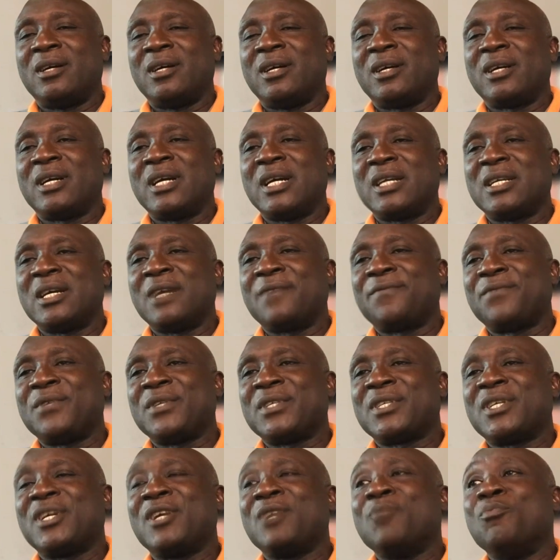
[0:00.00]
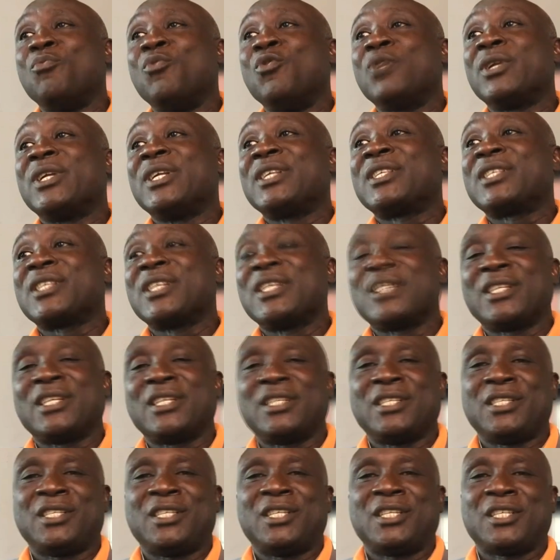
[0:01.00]
Gaddafi's dream book that says
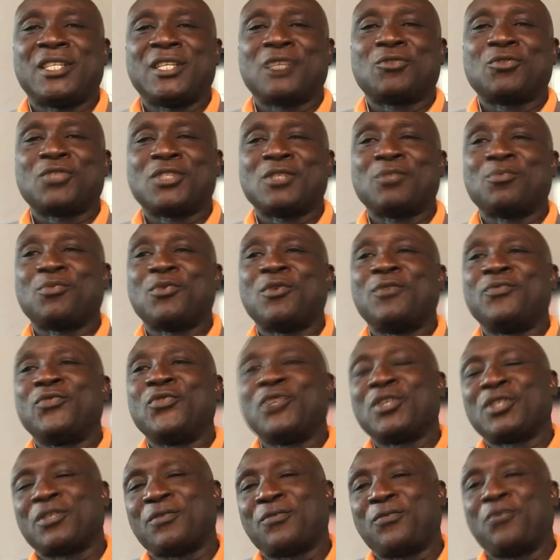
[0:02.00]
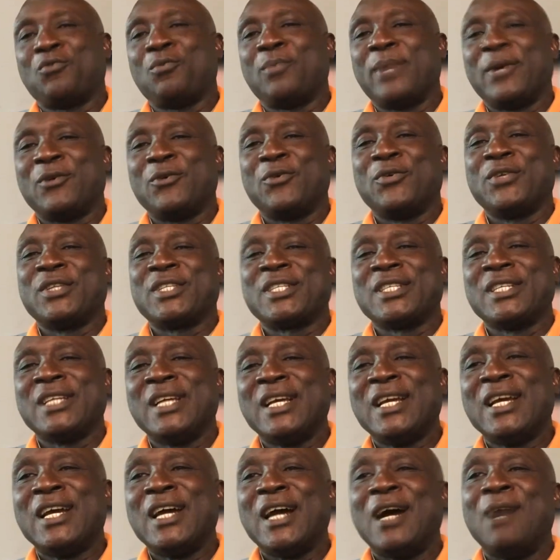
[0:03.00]
that it's dictatorship of just a few minority
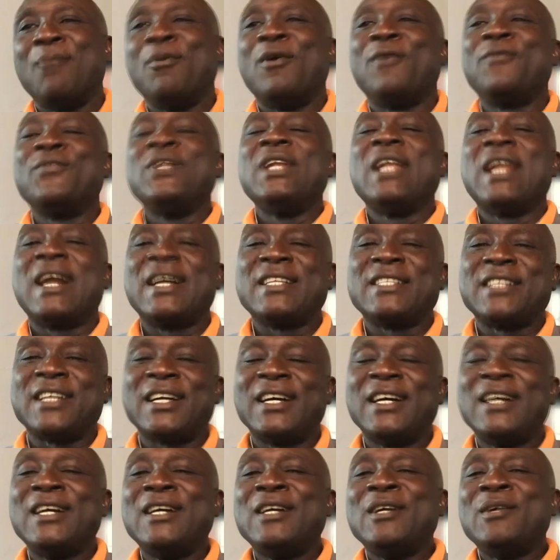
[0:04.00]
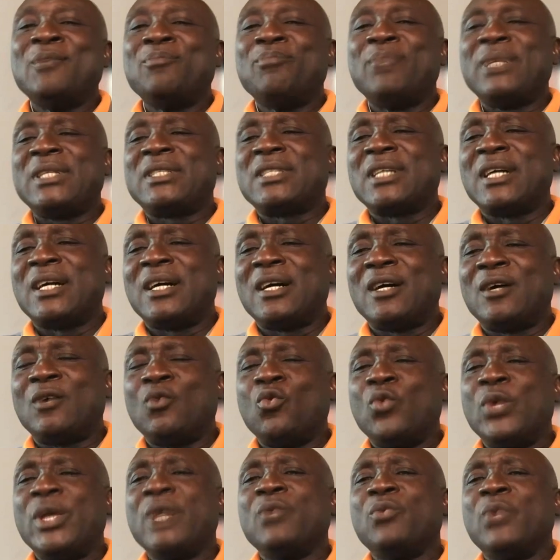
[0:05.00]
above the larger. But
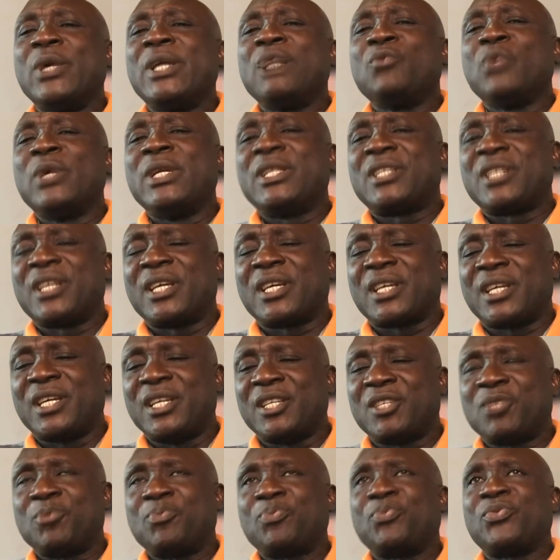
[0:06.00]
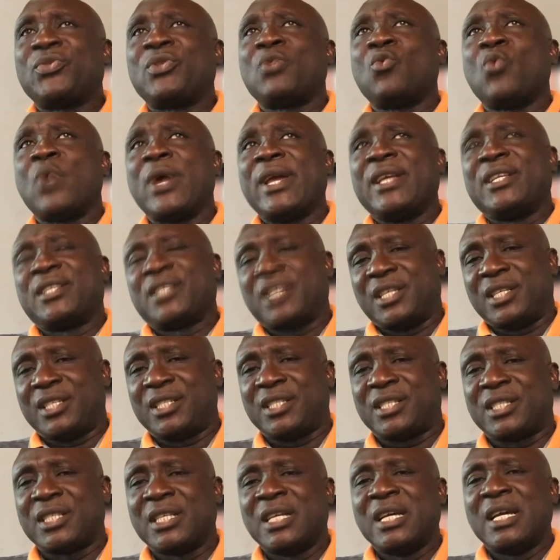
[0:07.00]
we take it the way it
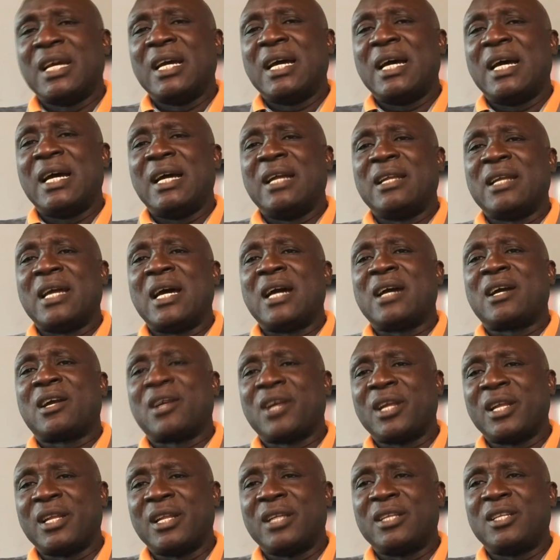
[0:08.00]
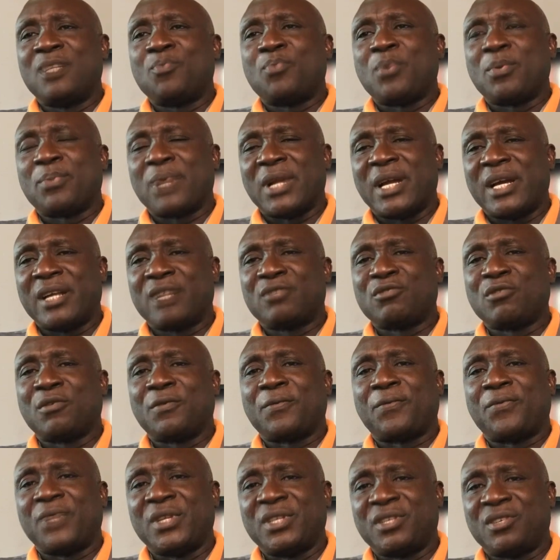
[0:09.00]
is and agree that the popularity
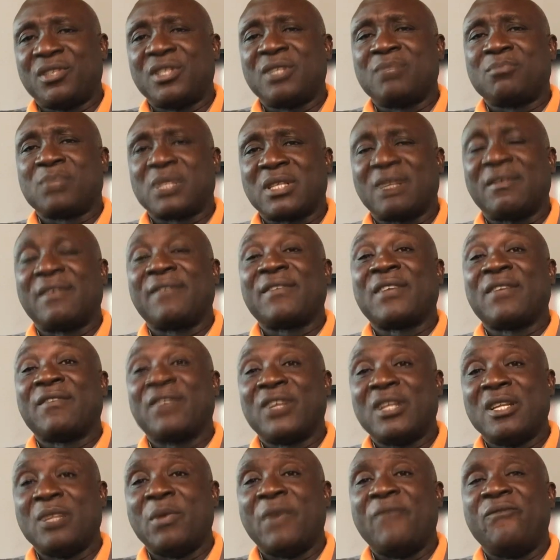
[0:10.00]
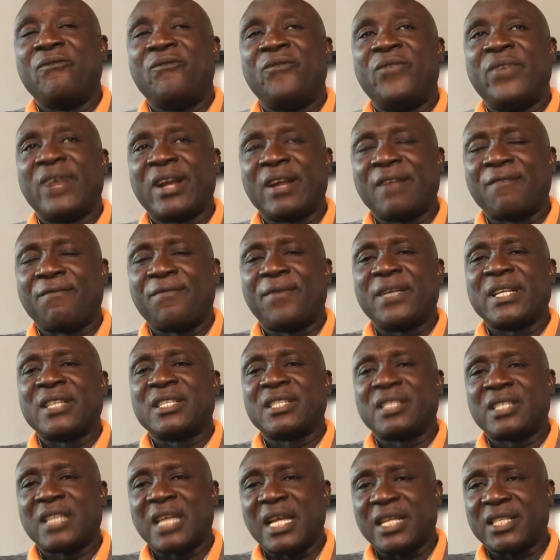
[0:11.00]
of Fintry himself have given him a very
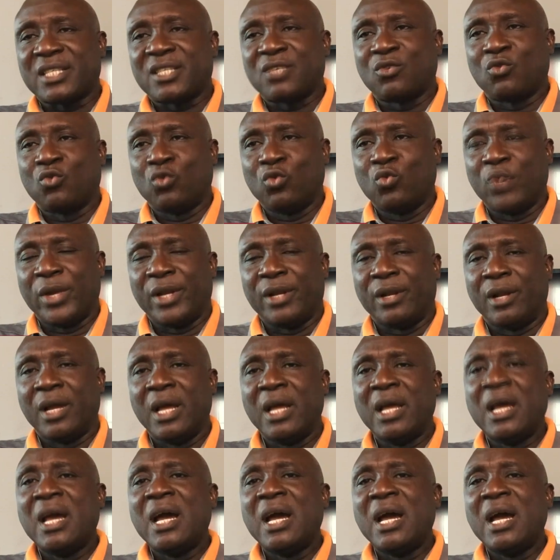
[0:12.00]
fantastic goodwill.